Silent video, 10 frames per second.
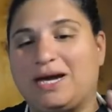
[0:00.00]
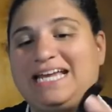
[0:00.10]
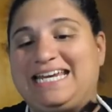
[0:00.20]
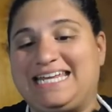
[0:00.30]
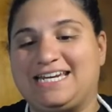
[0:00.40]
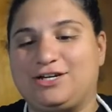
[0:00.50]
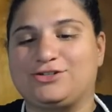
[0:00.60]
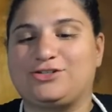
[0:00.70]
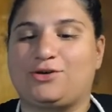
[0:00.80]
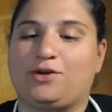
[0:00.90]
might need in
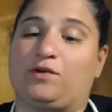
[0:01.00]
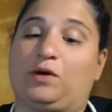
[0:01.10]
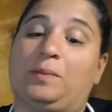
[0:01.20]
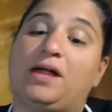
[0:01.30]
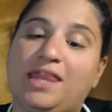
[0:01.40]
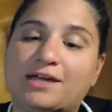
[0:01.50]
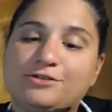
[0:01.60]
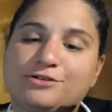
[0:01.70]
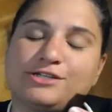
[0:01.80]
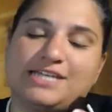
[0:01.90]
your sewing room.
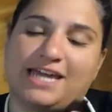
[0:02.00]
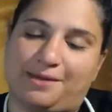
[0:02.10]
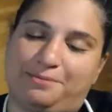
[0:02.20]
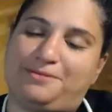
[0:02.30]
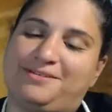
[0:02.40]
Electrical tape.